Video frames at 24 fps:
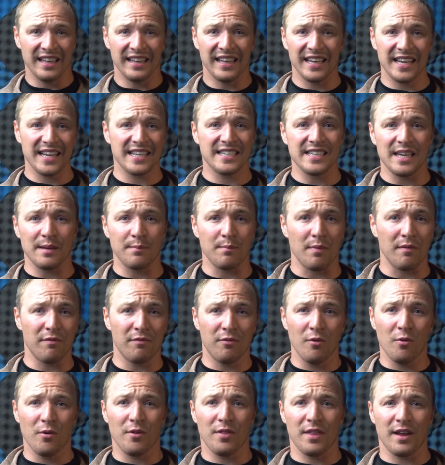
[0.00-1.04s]
Like I said
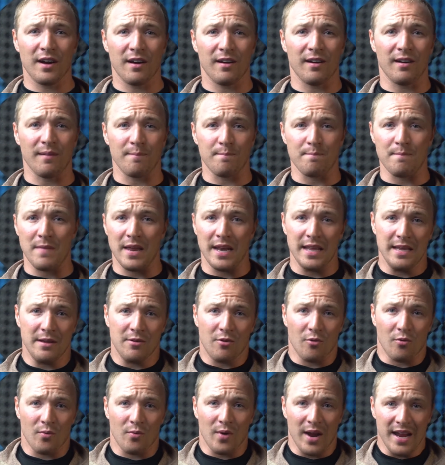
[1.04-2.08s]
before, there are many
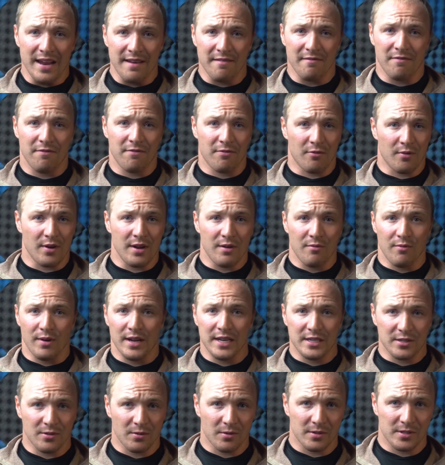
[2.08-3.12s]
great free
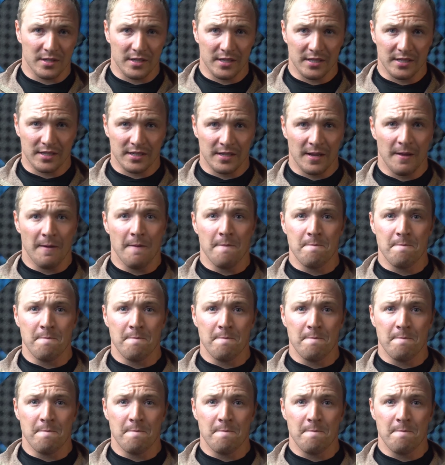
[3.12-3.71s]
resources